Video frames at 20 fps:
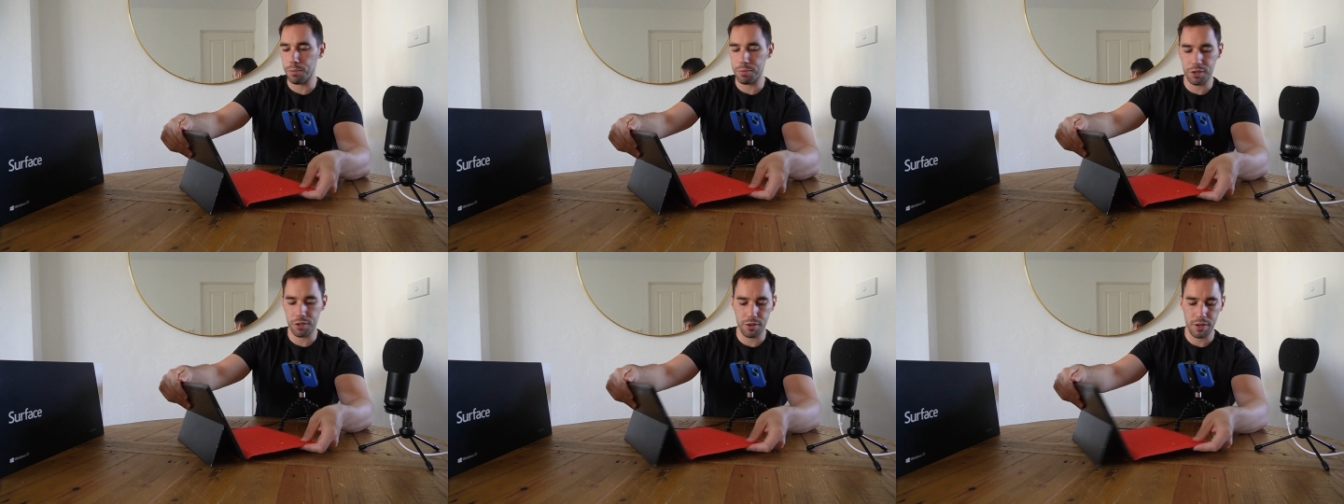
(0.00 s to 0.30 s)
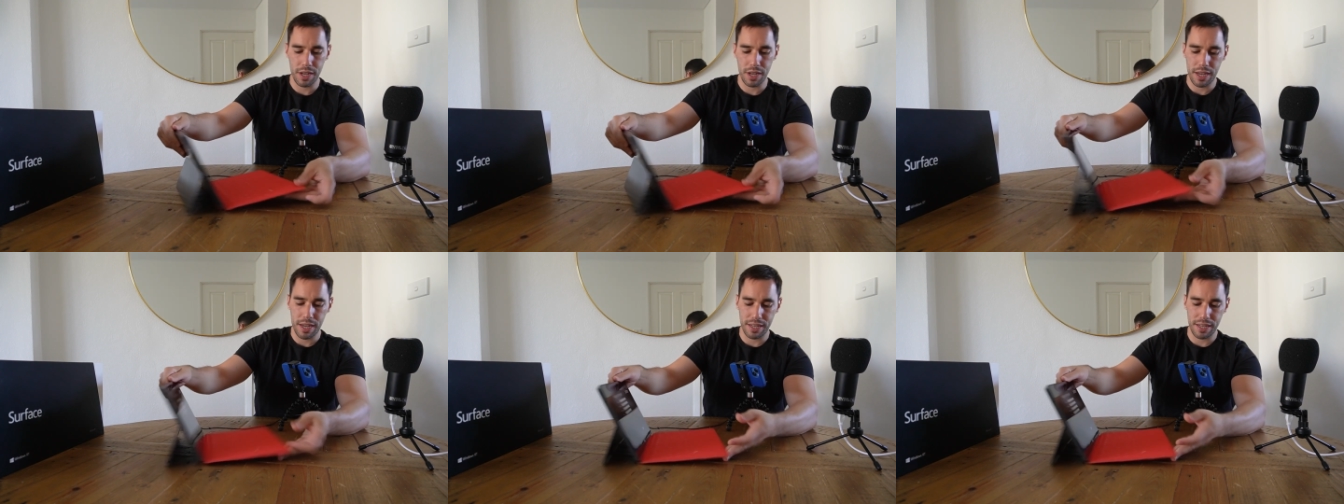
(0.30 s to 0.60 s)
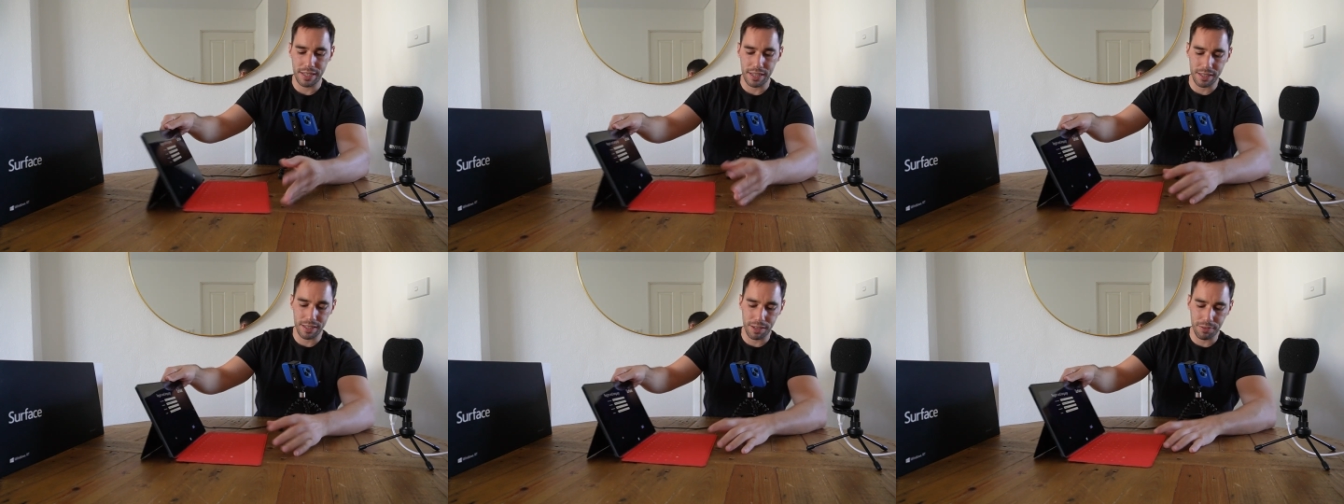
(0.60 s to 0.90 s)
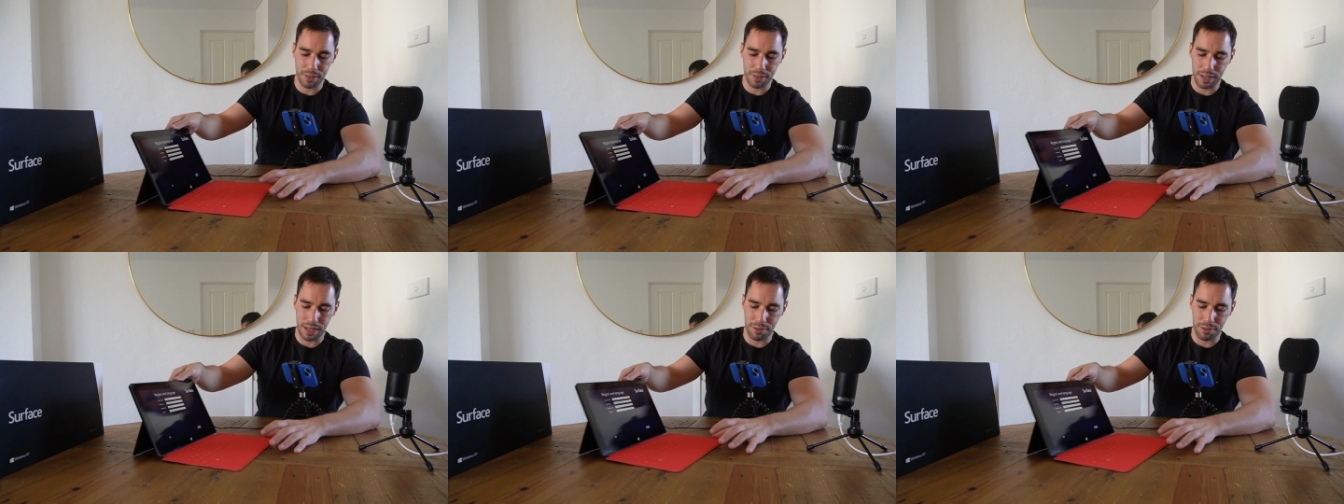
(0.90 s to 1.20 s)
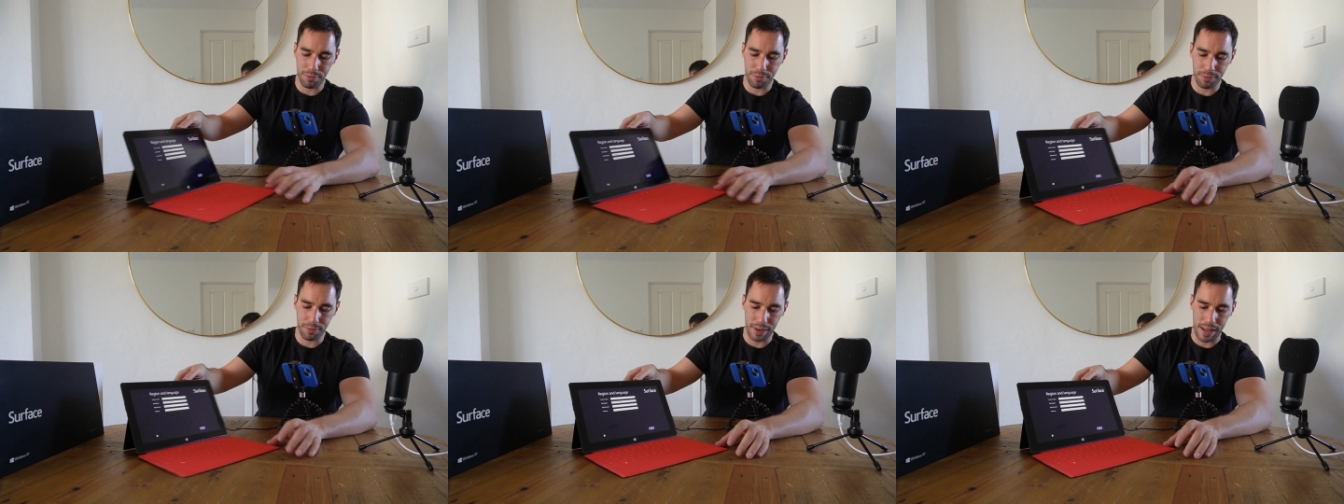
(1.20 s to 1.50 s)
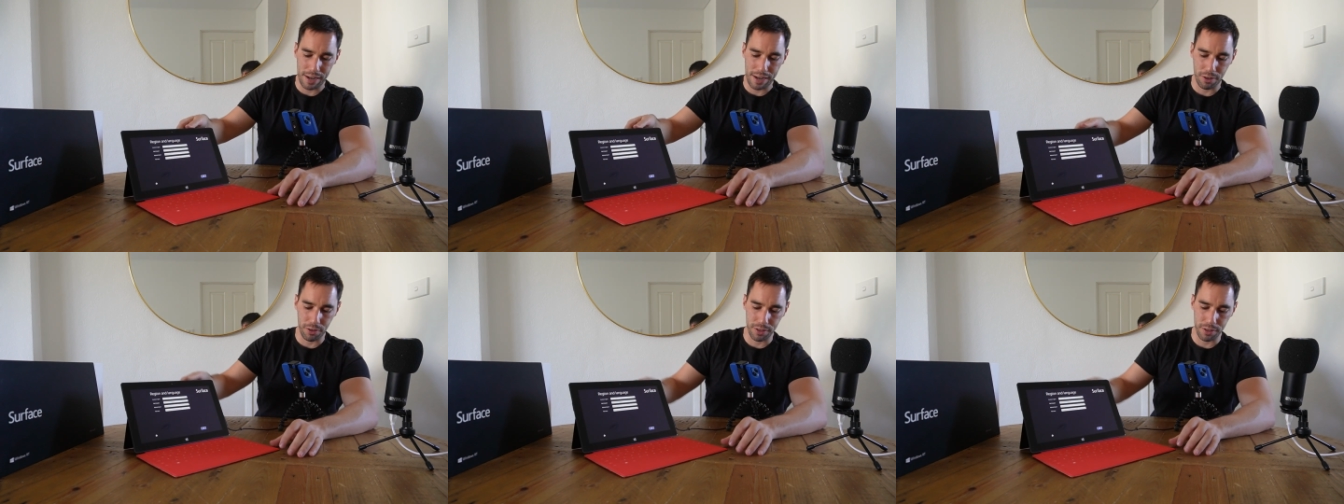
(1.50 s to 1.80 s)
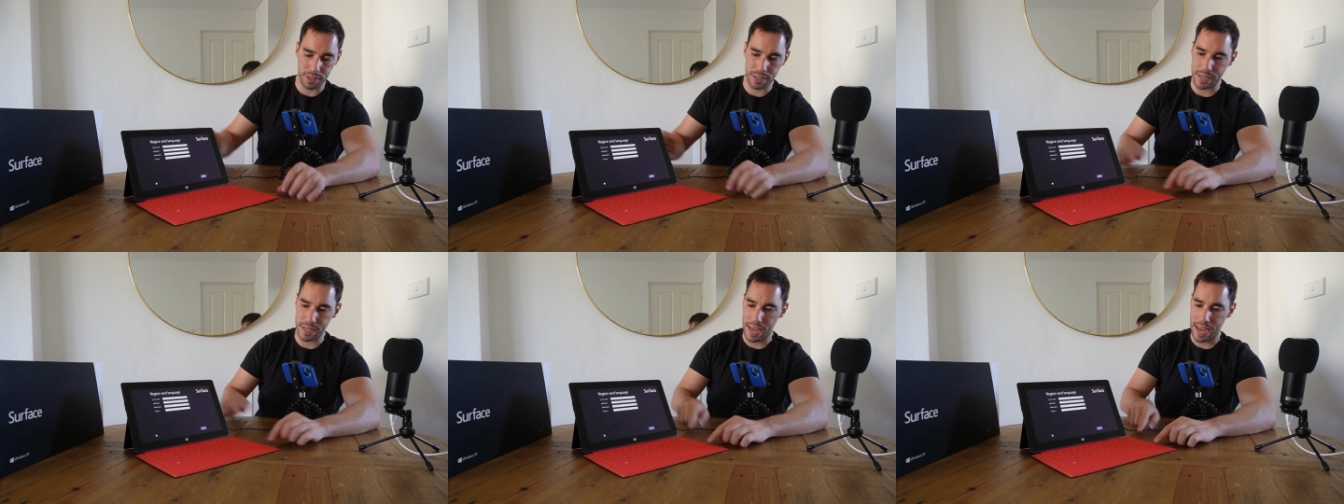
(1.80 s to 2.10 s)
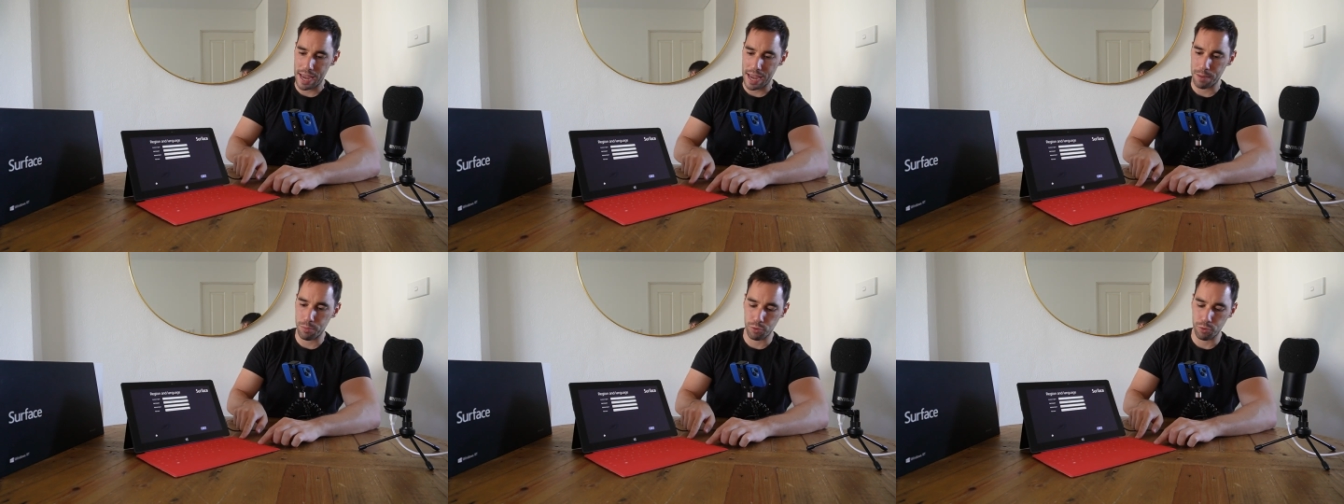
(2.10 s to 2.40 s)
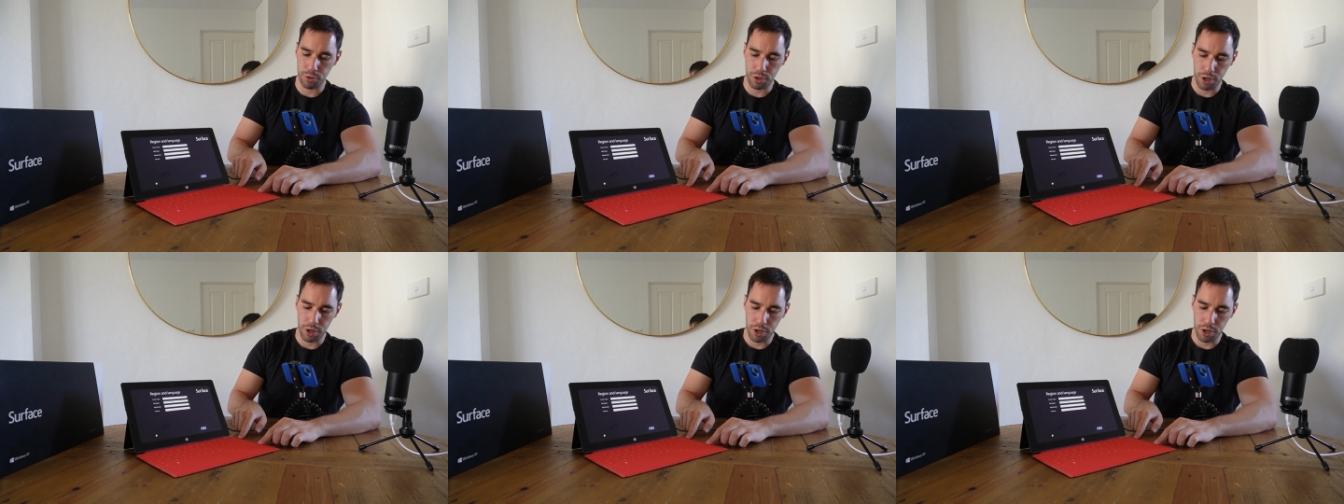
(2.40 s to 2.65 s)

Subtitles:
so it does have to lay flat on the table.